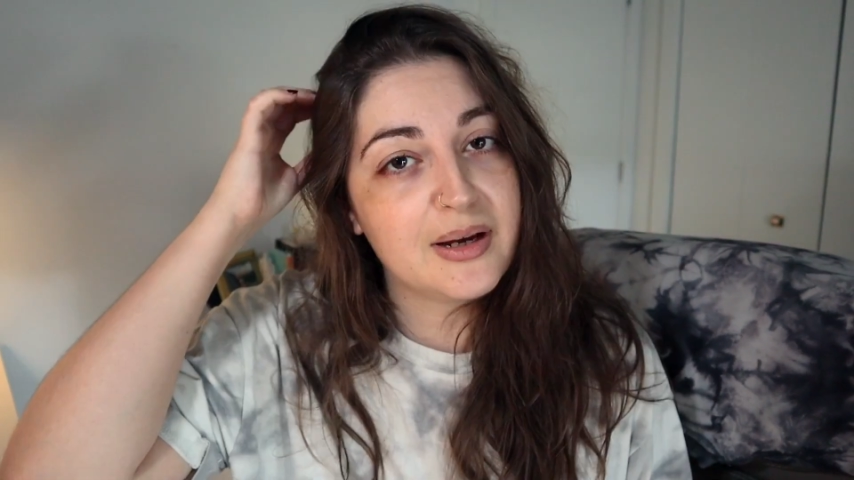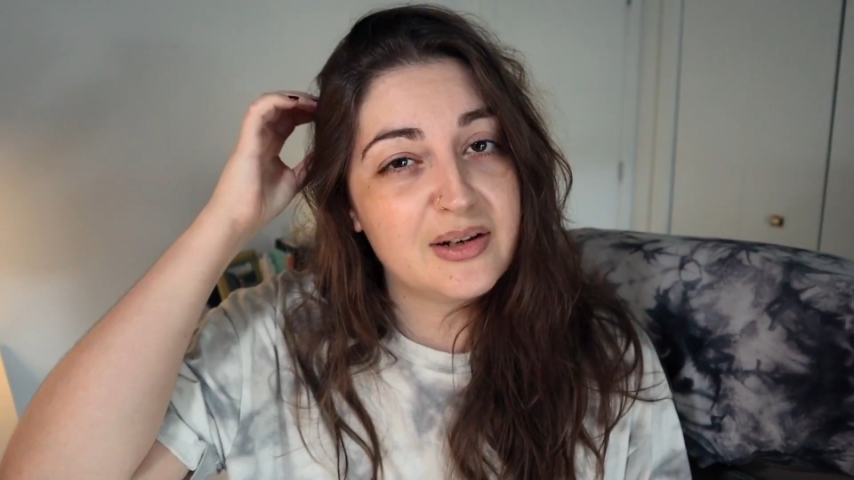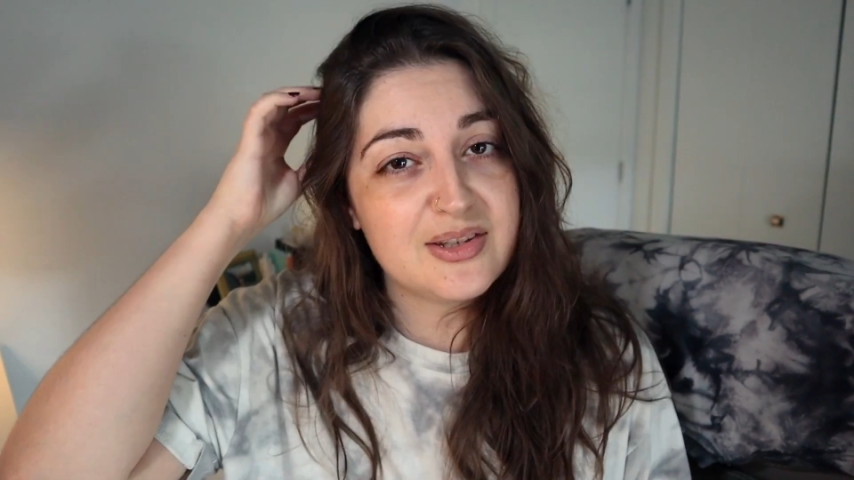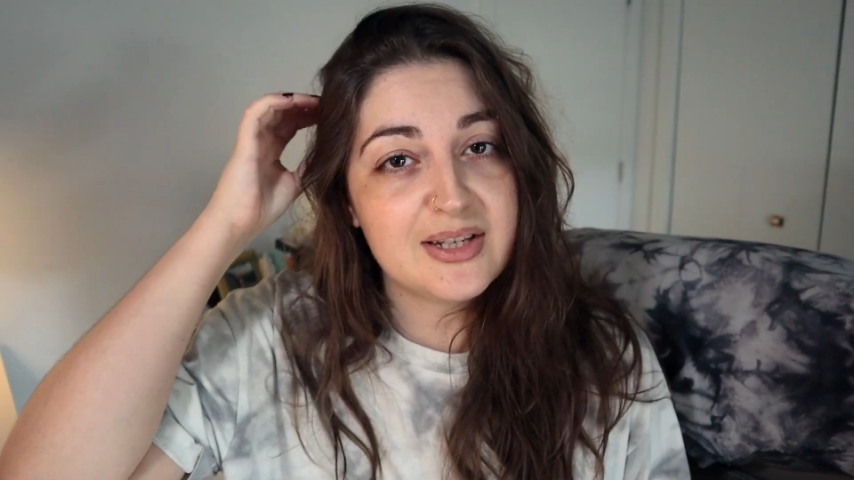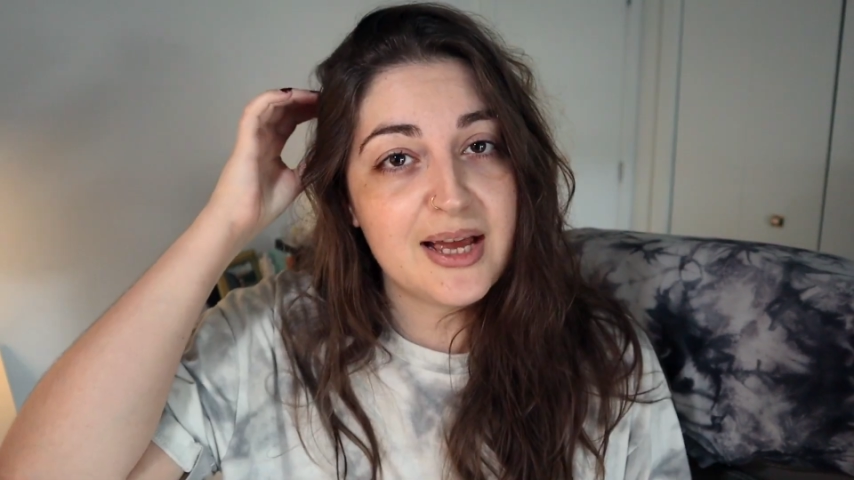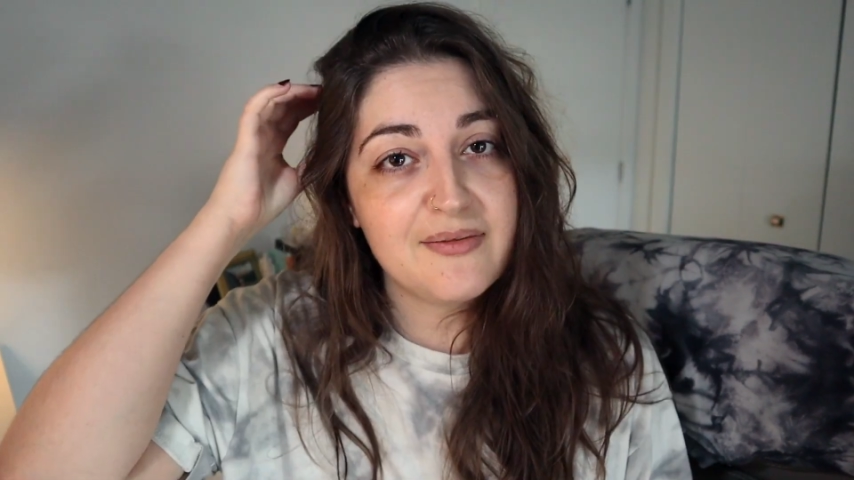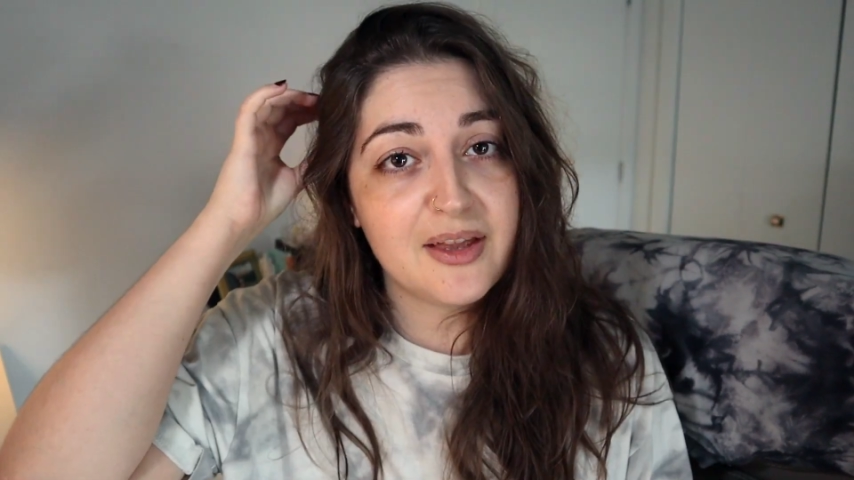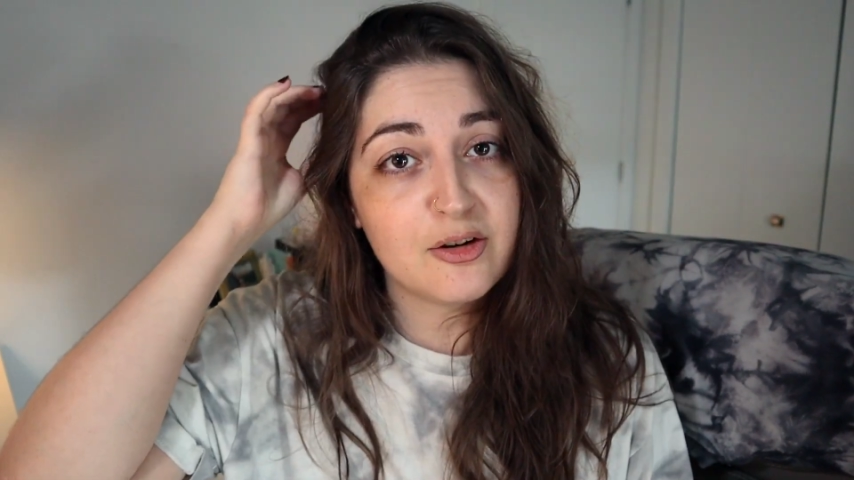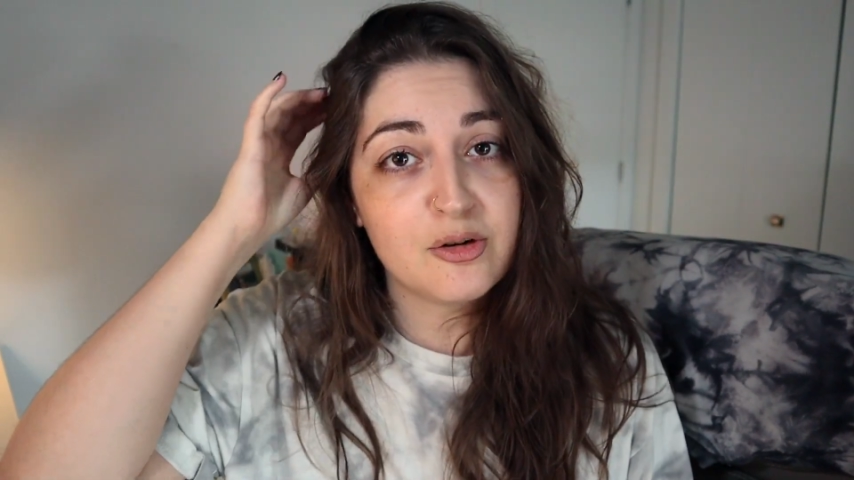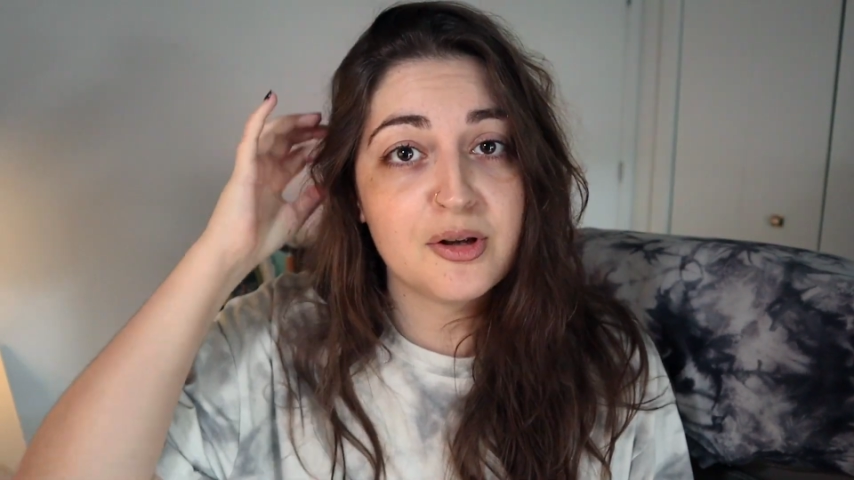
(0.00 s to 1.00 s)
It doesn't have
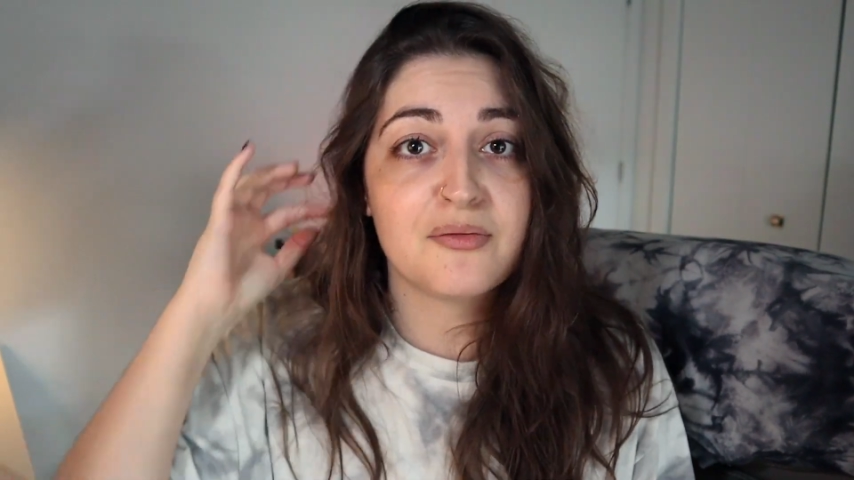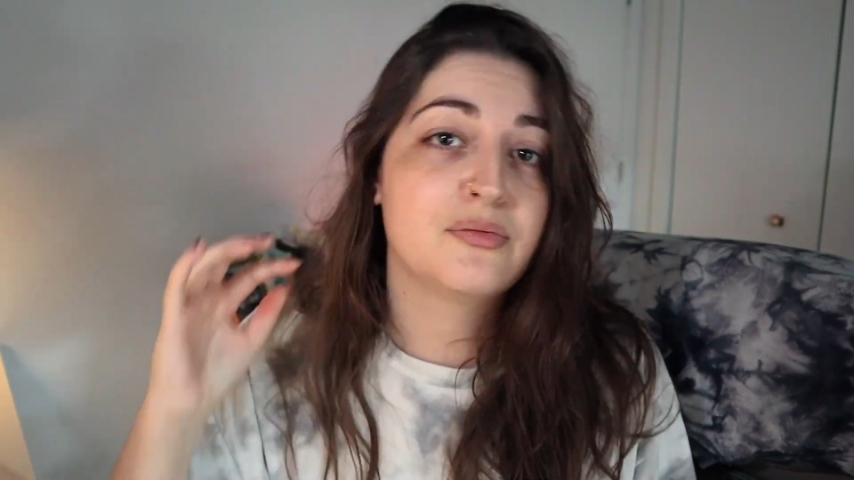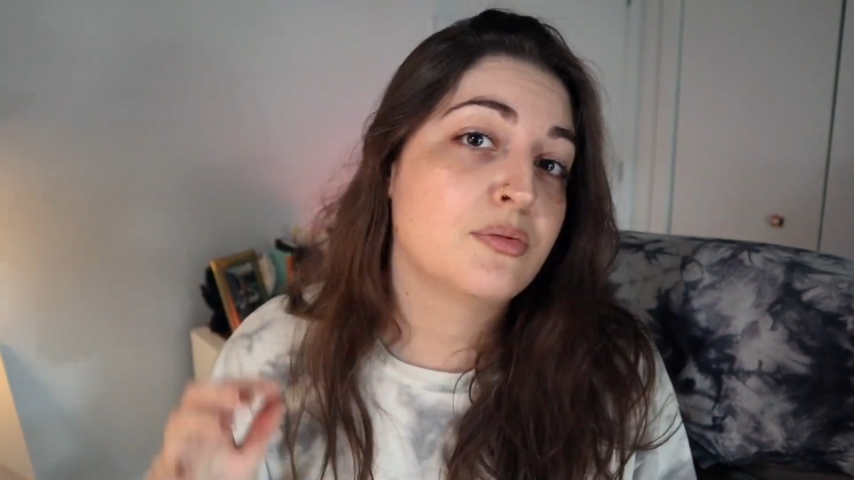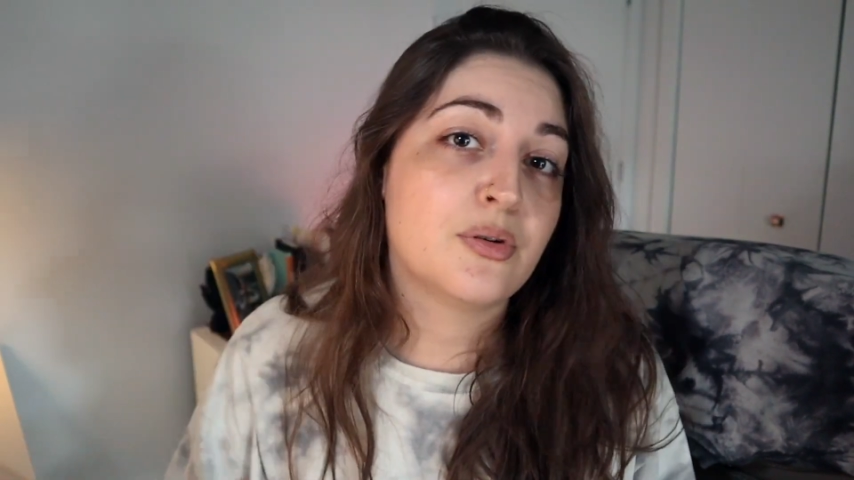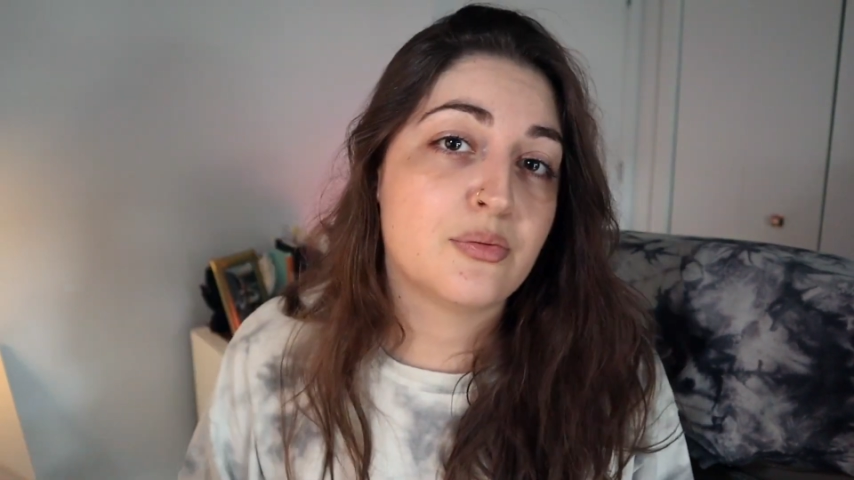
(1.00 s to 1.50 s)
that good of a